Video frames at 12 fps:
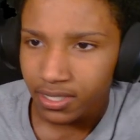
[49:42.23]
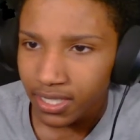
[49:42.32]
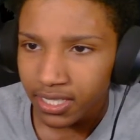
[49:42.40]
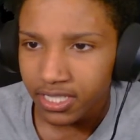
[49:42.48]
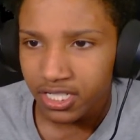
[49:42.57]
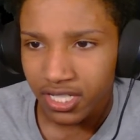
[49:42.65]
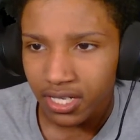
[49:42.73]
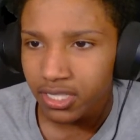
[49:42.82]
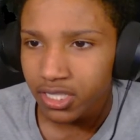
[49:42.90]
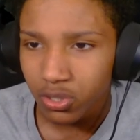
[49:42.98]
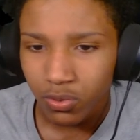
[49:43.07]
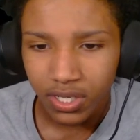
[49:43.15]
shout out
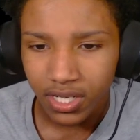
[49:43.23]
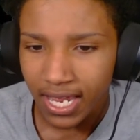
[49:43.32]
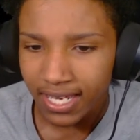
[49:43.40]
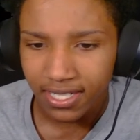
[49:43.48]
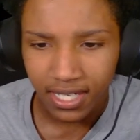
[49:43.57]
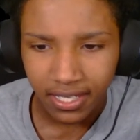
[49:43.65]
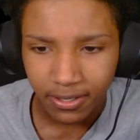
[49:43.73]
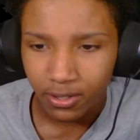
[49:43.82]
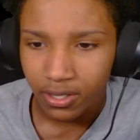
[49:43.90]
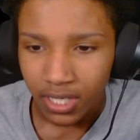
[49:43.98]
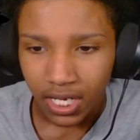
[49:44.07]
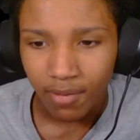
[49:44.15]
to a Nackinator.
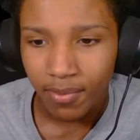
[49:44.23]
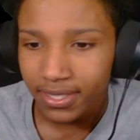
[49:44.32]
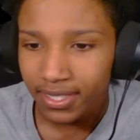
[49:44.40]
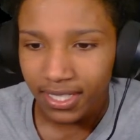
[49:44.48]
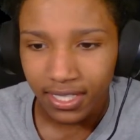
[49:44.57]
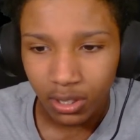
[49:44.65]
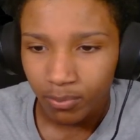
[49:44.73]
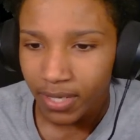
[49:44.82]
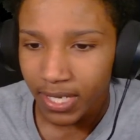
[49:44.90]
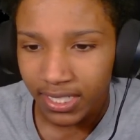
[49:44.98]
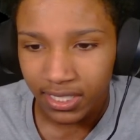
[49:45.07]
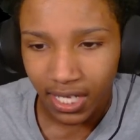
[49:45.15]
I'm about to eat a
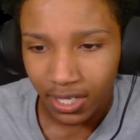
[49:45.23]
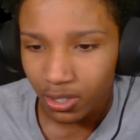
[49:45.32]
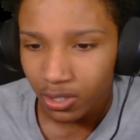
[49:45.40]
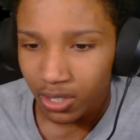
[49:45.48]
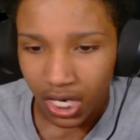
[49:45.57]
Baconator.